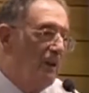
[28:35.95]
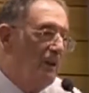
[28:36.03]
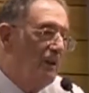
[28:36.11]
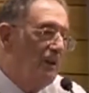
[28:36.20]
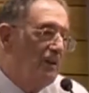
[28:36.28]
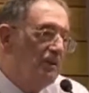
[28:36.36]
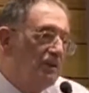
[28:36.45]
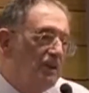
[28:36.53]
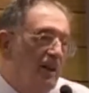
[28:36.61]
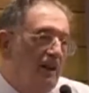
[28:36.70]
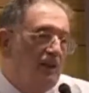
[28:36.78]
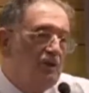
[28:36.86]
uh,
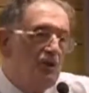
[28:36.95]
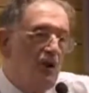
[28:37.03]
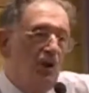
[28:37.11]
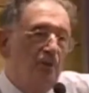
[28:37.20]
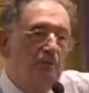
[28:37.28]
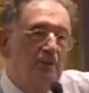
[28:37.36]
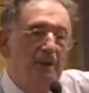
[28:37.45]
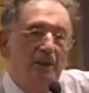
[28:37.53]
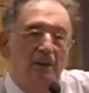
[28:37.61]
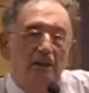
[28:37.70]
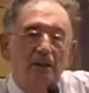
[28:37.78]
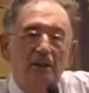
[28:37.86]
stage of
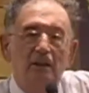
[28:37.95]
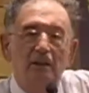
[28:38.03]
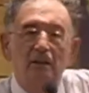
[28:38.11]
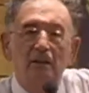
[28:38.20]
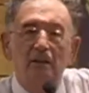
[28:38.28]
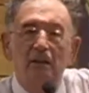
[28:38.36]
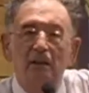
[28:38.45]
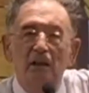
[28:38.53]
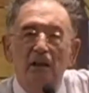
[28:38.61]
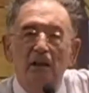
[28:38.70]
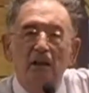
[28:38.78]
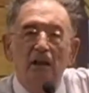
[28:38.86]
being uh,
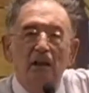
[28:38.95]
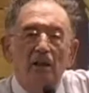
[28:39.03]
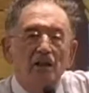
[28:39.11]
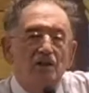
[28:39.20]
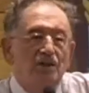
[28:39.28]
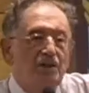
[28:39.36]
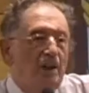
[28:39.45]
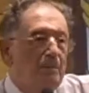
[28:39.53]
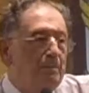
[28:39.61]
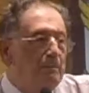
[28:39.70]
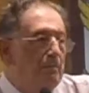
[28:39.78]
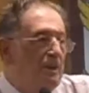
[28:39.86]

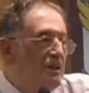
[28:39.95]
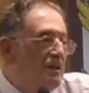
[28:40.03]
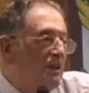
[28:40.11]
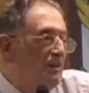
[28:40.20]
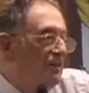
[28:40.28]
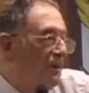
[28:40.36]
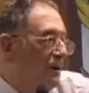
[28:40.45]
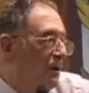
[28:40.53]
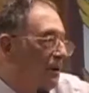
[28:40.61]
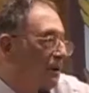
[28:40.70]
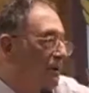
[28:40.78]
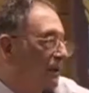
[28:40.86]
submissive
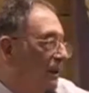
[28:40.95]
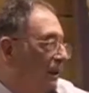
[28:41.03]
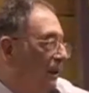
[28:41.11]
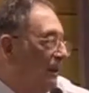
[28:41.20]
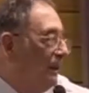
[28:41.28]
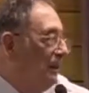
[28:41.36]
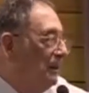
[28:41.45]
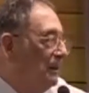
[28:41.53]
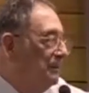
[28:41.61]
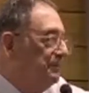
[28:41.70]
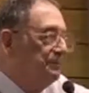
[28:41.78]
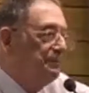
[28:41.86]
or
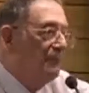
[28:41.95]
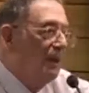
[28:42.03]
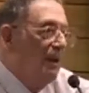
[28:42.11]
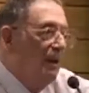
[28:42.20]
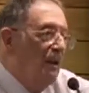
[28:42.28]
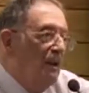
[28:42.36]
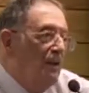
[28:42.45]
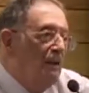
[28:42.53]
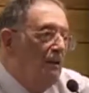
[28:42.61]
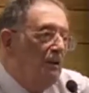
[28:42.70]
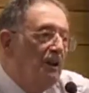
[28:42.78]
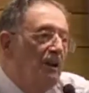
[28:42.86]
um,
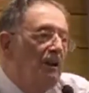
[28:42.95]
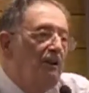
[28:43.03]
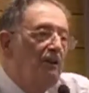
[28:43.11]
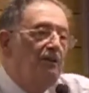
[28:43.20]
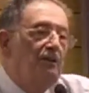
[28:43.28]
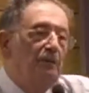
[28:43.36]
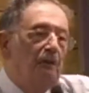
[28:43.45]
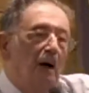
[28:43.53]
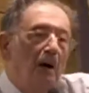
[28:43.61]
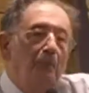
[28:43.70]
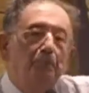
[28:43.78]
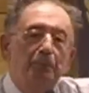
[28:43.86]
looking
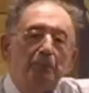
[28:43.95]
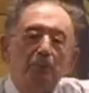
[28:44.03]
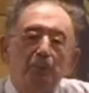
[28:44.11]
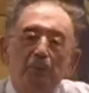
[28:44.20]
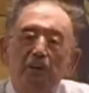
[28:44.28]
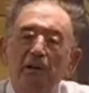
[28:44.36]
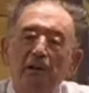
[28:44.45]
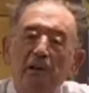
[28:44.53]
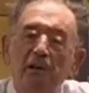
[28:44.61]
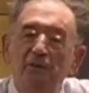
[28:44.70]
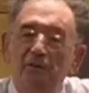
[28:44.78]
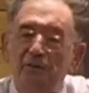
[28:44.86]
up to
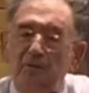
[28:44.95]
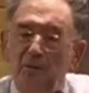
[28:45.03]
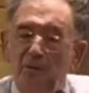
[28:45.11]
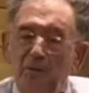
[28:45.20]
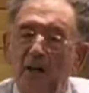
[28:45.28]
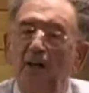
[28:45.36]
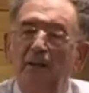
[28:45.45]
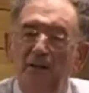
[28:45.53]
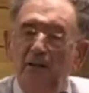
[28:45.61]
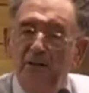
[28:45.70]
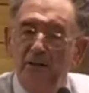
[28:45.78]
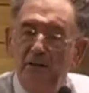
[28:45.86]
Berlin for
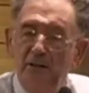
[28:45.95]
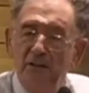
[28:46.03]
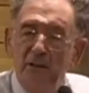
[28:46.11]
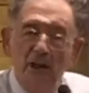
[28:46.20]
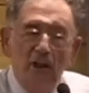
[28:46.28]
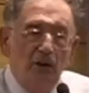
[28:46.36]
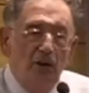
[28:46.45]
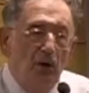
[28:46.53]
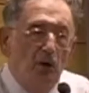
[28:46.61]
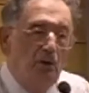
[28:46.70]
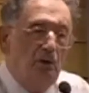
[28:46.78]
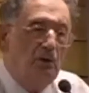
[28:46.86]
guidance.
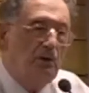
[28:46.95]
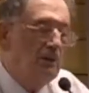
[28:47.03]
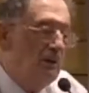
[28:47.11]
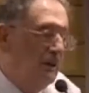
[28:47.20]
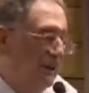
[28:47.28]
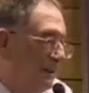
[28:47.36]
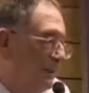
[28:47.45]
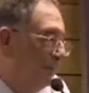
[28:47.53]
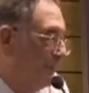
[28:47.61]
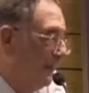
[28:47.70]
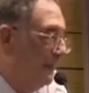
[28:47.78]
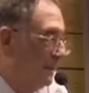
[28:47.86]
No
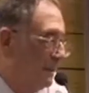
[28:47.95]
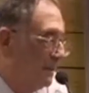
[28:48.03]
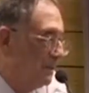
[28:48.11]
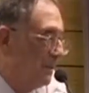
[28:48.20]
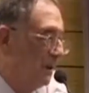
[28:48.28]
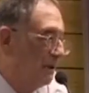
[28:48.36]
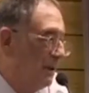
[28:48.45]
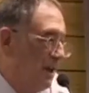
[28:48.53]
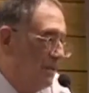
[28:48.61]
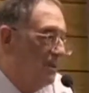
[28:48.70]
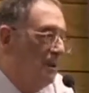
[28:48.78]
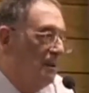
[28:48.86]
independence, no
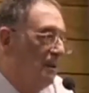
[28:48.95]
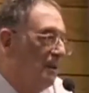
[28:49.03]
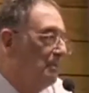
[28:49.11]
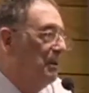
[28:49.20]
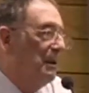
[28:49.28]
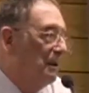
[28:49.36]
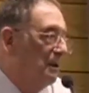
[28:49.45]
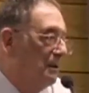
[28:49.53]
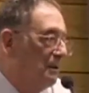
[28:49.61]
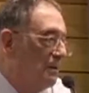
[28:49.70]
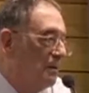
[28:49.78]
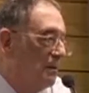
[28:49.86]
national
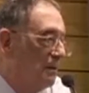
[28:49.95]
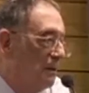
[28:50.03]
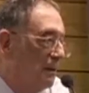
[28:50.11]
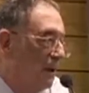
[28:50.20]
independence.